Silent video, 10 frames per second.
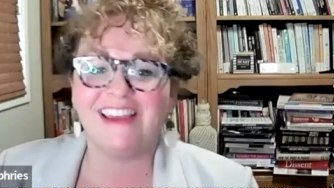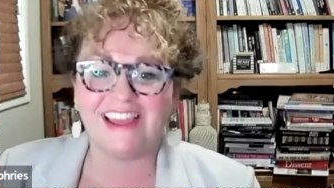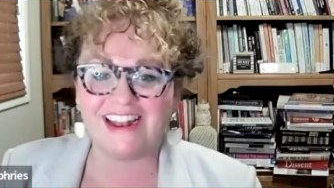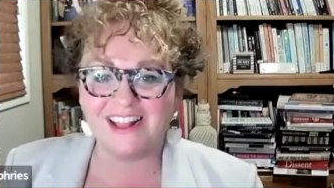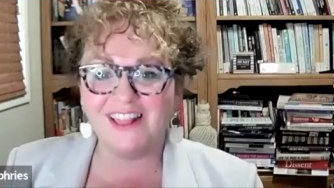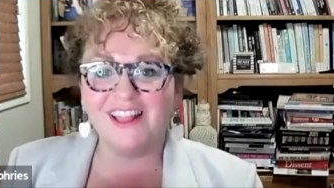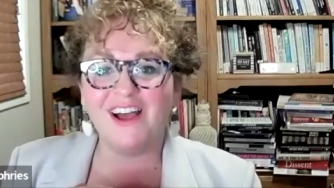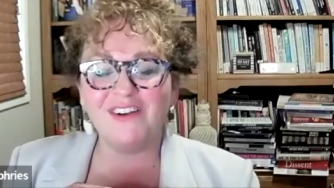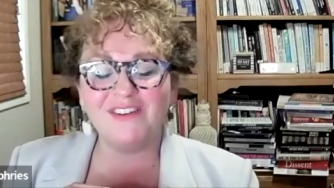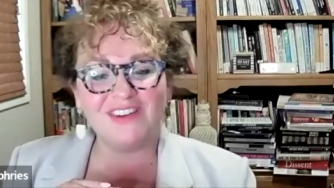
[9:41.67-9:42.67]
And I
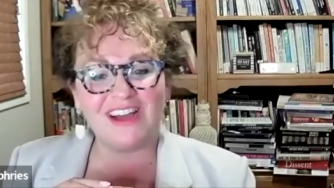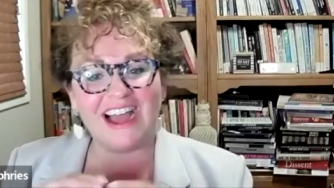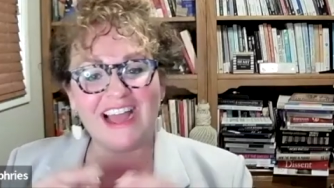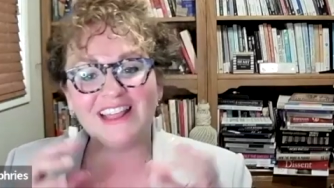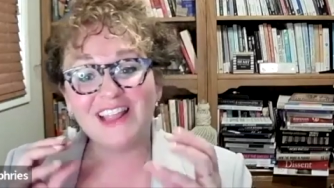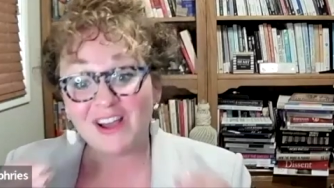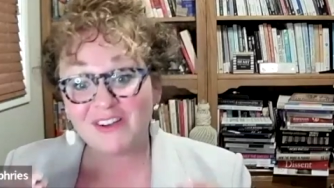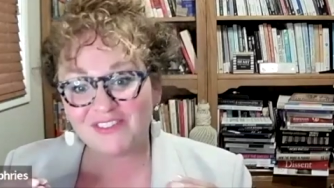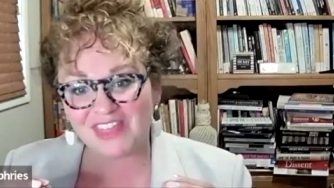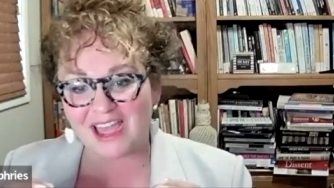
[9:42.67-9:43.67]

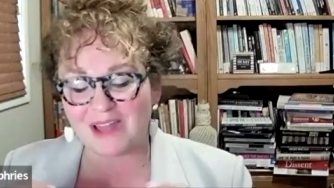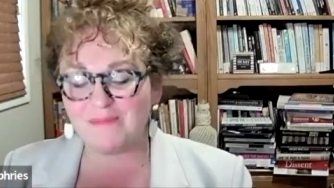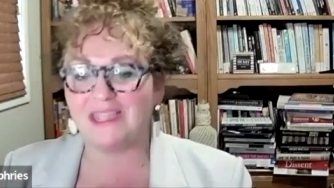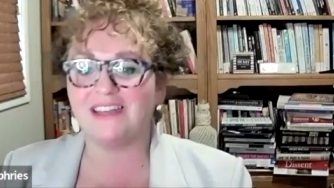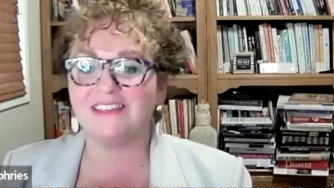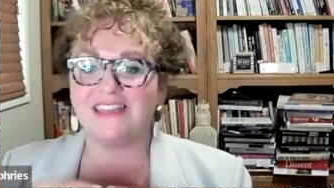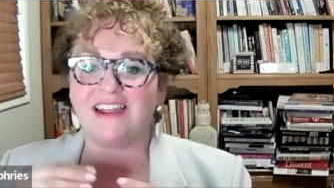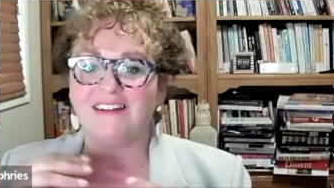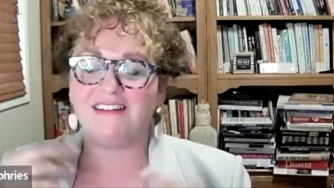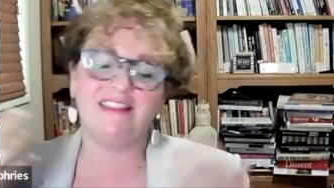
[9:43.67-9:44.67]
love that because and